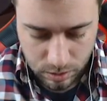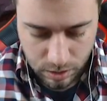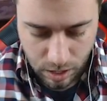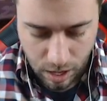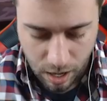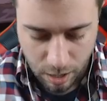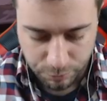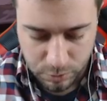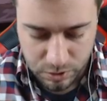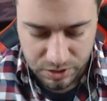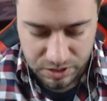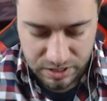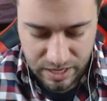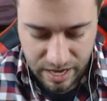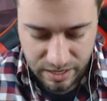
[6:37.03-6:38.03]
Uh, if you just
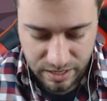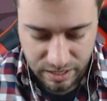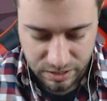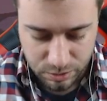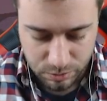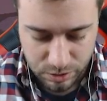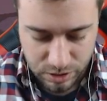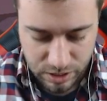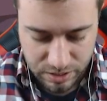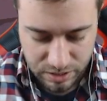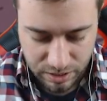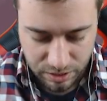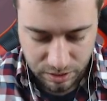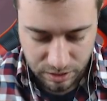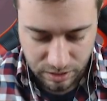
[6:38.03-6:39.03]
stand next to a chest, I
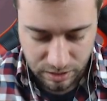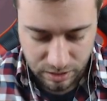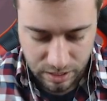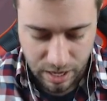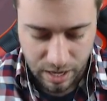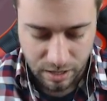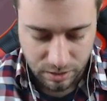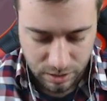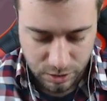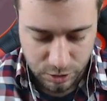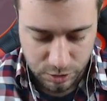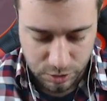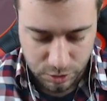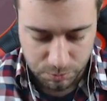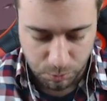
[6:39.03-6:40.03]
think, yeah, and
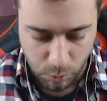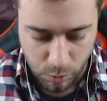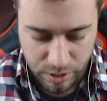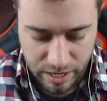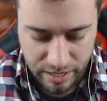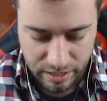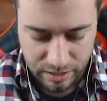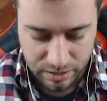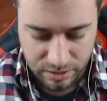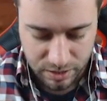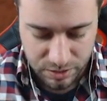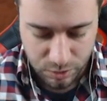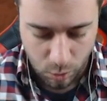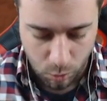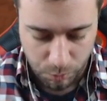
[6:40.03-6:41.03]
just, just point at it, it
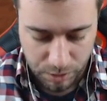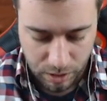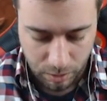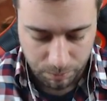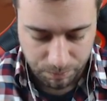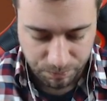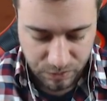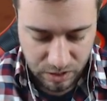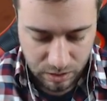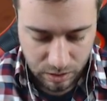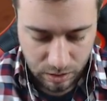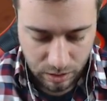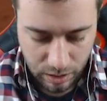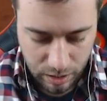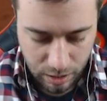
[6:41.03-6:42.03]
does open up
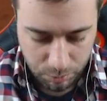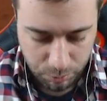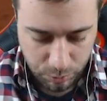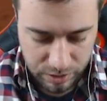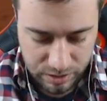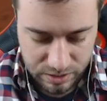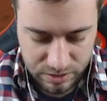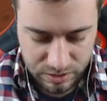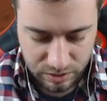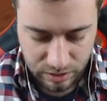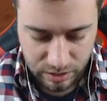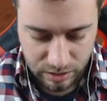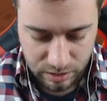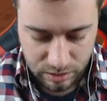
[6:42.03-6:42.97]
uh, pretty easily.